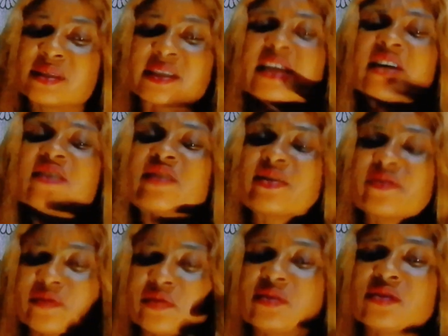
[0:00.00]
Take great
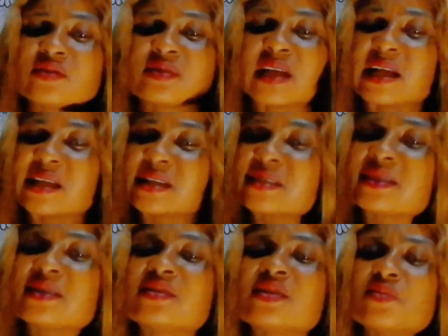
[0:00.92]
photos and
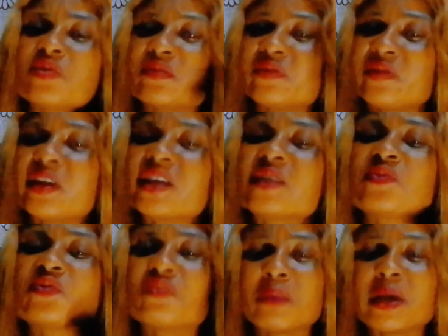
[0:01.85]
sell them on
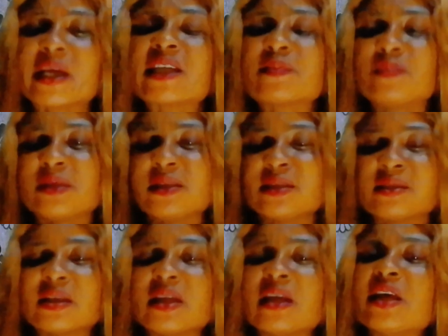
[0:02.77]
Facebook
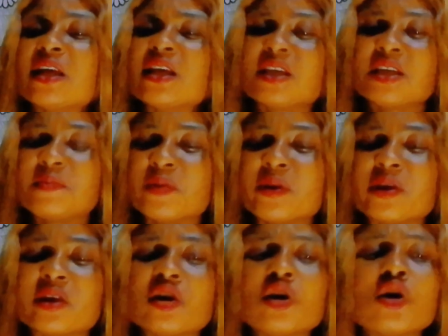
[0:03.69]
Marketplace,
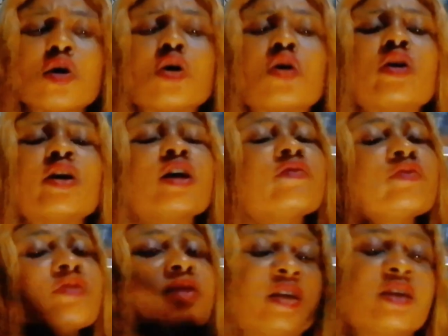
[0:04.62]
eBay, or
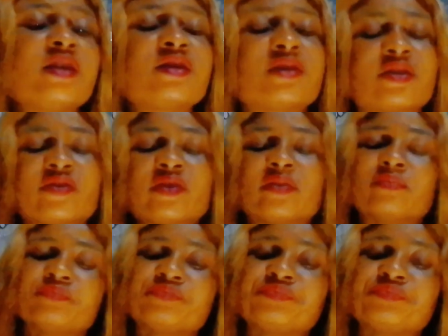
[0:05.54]
even Instagram.